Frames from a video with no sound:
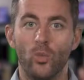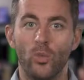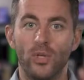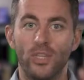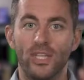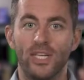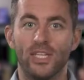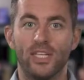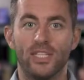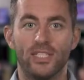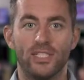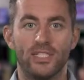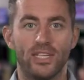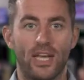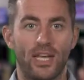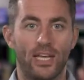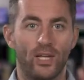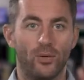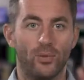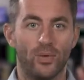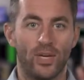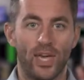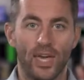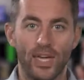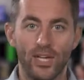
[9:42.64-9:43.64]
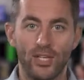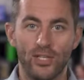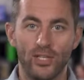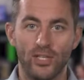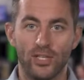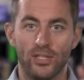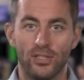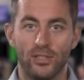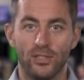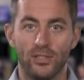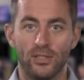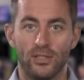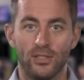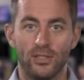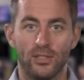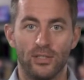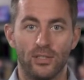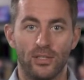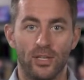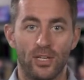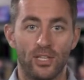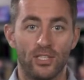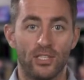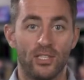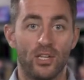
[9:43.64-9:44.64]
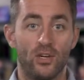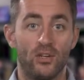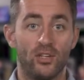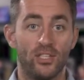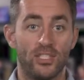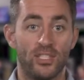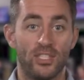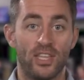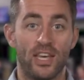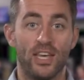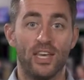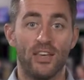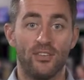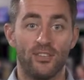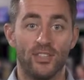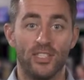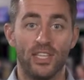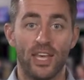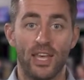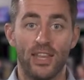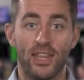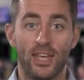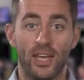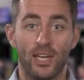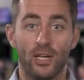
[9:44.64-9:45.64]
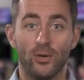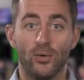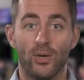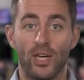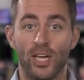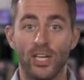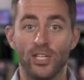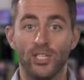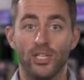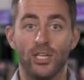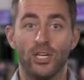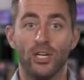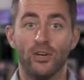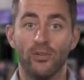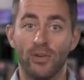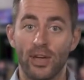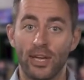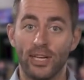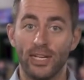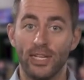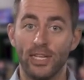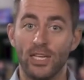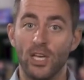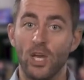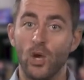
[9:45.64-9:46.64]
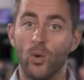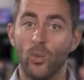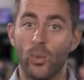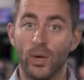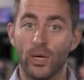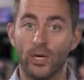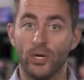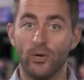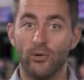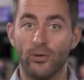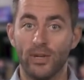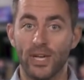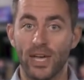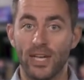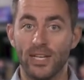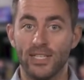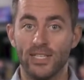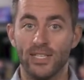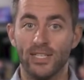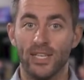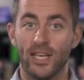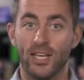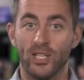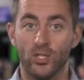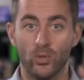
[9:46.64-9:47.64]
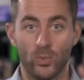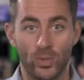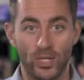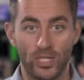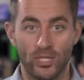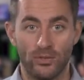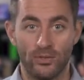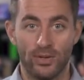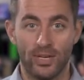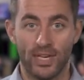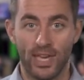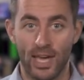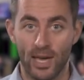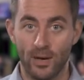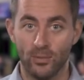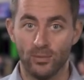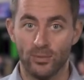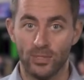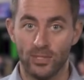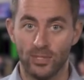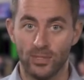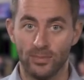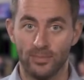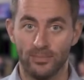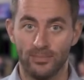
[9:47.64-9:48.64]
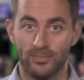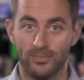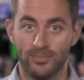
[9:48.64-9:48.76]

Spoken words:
within a set location, as long as they have set their location correctly when creating their Twitter accounts.